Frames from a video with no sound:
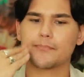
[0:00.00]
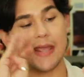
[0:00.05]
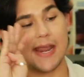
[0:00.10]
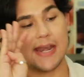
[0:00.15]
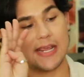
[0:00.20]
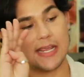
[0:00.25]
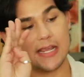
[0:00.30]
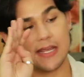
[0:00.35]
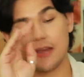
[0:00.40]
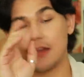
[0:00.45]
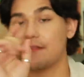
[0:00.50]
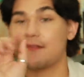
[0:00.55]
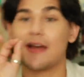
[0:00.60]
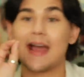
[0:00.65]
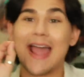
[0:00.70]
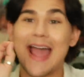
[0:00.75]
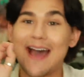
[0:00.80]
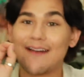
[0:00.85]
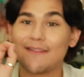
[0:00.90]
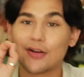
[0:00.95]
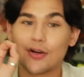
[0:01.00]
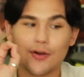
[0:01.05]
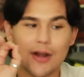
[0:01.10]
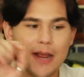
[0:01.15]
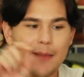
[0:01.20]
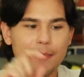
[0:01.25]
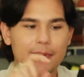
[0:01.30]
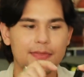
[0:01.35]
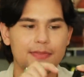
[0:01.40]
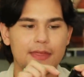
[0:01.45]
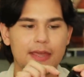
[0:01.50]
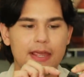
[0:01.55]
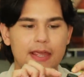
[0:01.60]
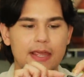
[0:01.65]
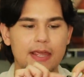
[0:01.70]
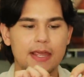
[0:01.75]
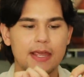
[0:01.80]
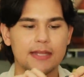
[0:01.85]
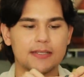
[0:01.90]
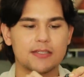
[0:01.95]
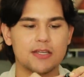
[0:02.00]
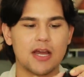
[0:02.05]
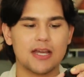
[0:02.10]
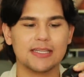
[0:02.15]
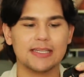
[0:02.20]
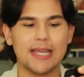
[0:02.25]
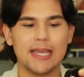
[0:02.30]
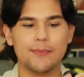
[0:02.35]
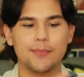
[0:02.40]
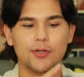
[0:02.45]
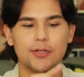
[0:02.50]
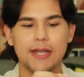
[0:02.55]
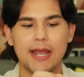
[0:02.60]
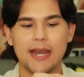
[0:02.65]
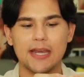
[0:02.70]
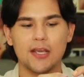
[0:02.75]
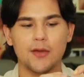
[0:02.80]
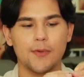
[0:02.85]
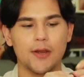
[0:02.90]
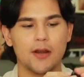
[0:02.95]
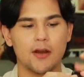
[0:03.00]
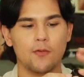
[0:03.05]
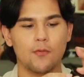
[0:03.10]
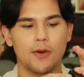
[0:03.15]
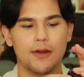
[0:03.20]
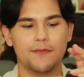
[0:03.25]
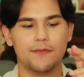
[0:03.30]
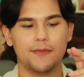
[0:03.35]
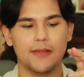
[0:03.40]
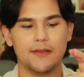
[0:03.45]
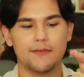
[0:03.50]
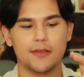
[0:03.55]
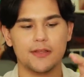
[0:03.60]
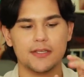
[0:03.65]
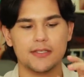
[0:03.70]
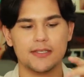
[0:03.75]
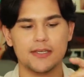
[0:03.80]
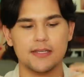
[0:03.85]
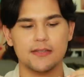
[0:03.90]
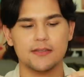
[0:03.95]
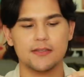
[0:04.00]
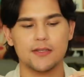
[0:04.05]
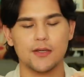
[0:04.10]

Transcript: any if I have a gripe, they it's not labeled anywhere what flavor this is,